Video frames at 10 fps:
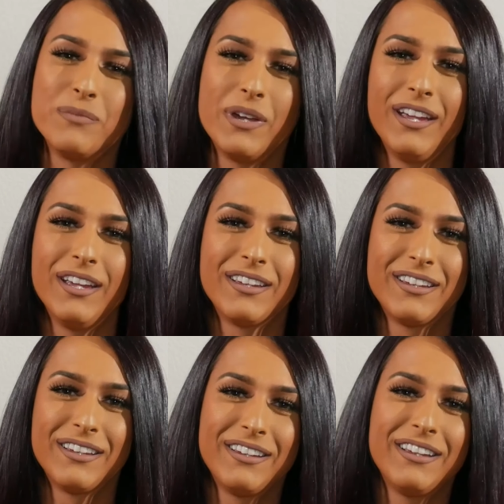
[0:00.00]
of me
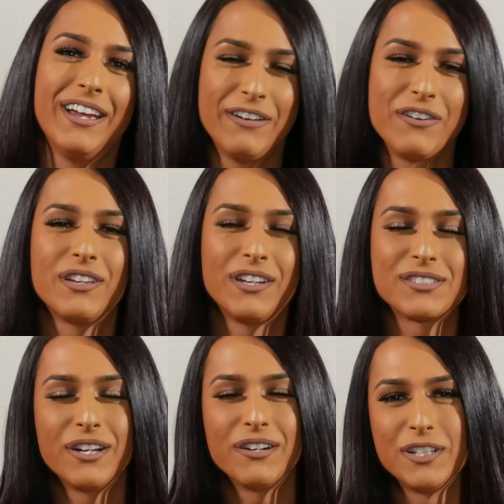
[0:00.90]
and everything.
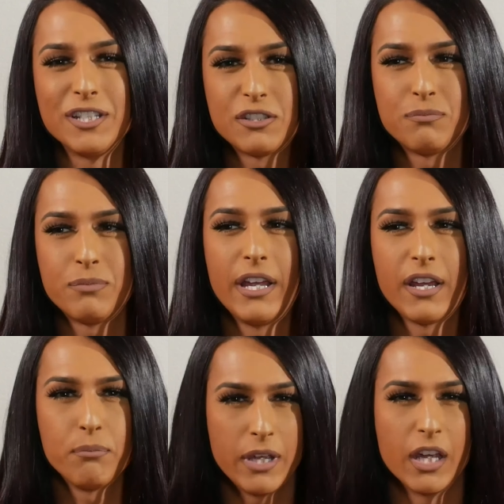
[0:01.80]
So Aww. it's been
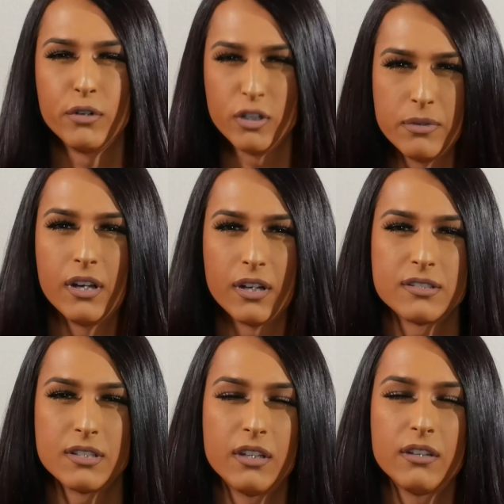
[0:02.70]
like a big improvement, honestly.